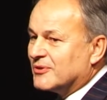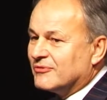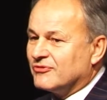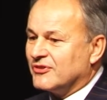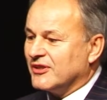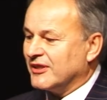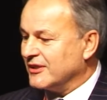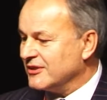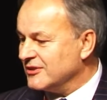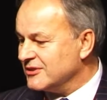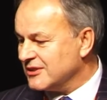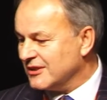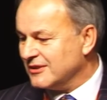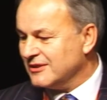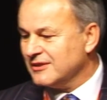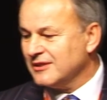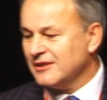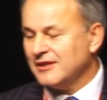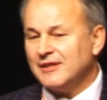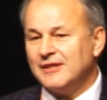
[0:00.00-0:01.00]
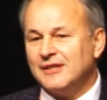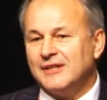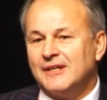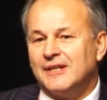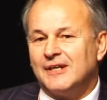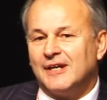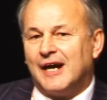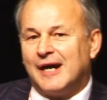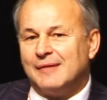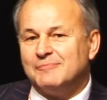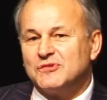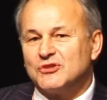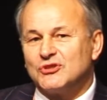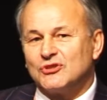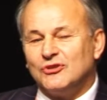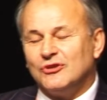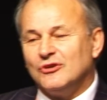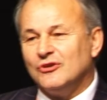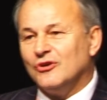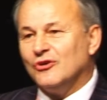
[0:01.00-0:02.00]
of things, and I'm
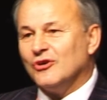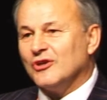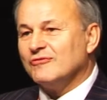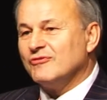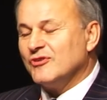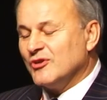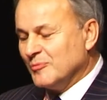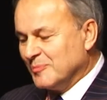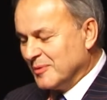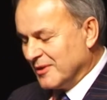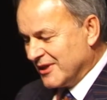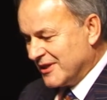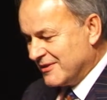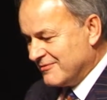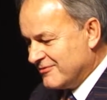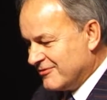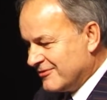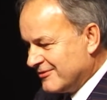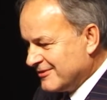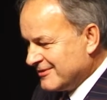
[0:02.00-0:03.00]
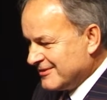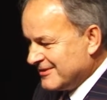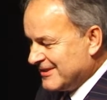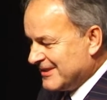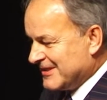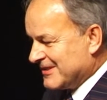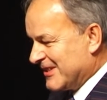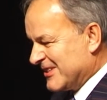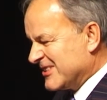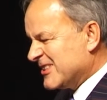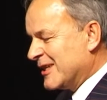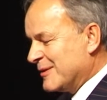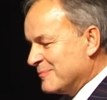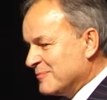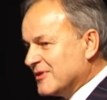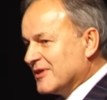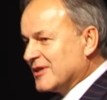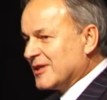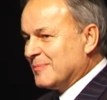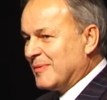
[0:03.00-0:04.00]
sure all of you believe the same
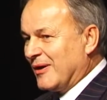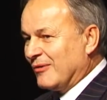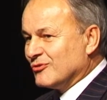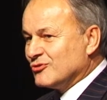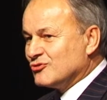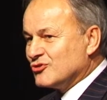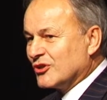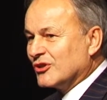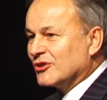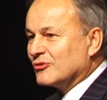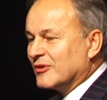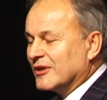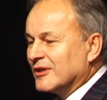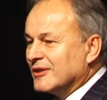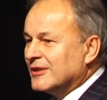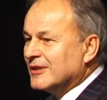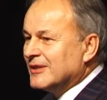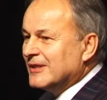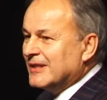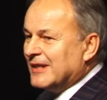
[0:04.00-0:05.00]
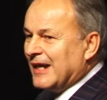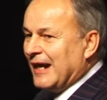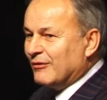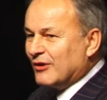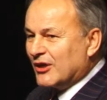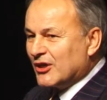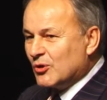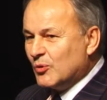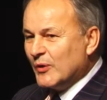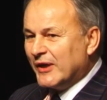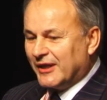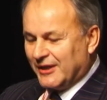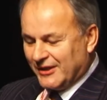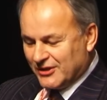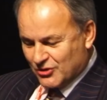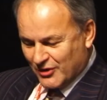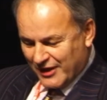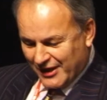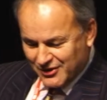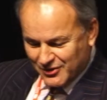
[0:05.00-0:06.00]
thing about children. I'm going to quickly
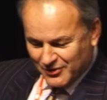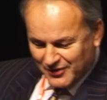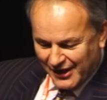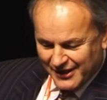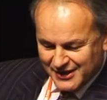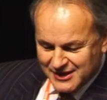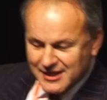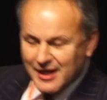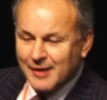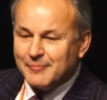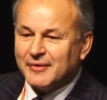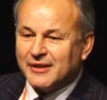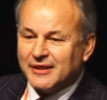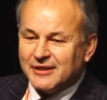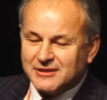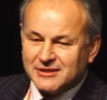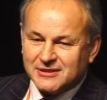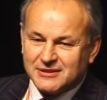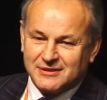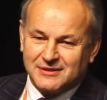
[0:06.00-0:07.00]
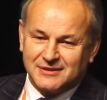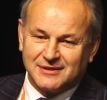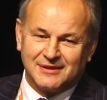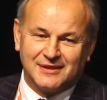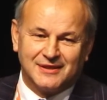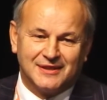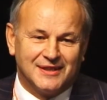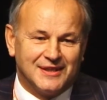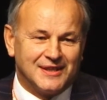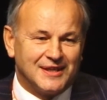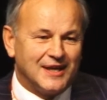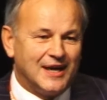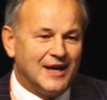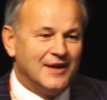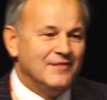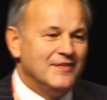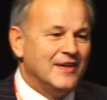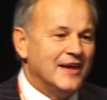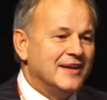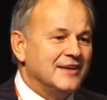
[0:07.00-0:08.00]
try and do that in 10 minutes,
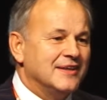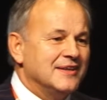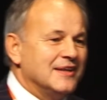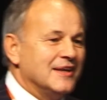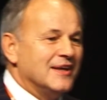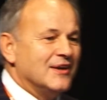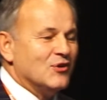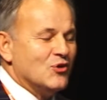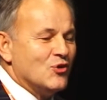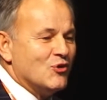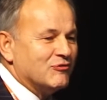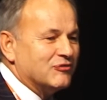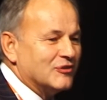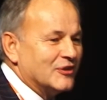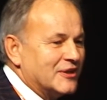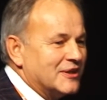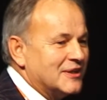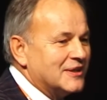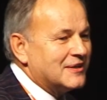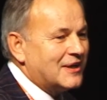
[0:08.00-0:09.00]
and then hopefully